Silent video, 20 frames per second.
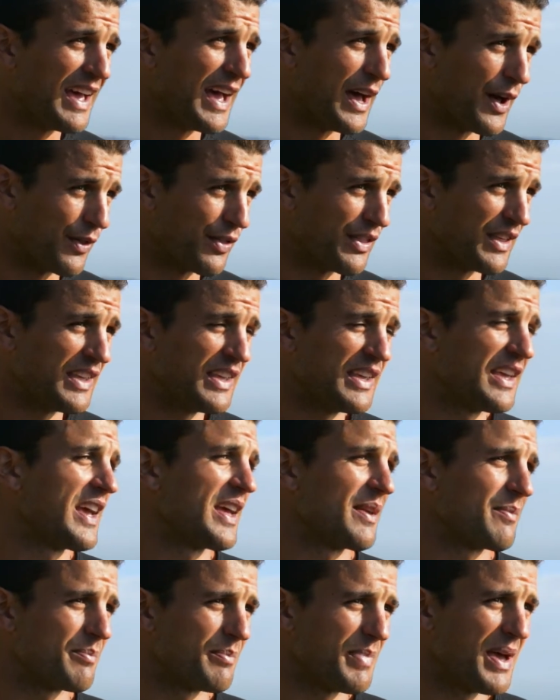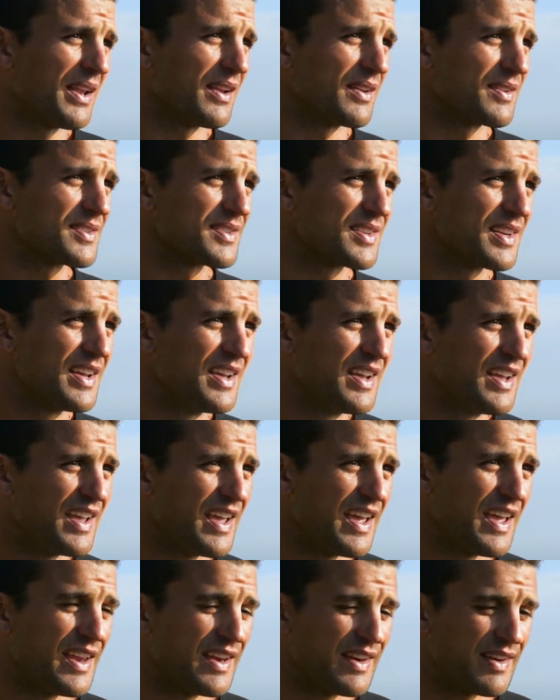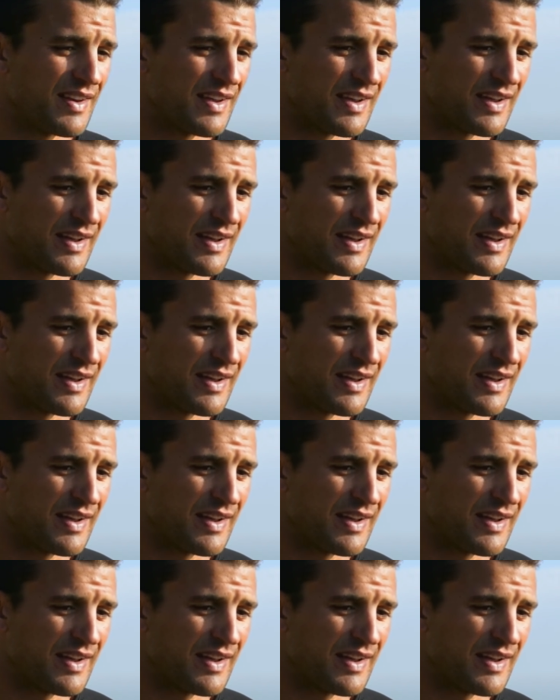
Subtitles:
healthy, and balanced. And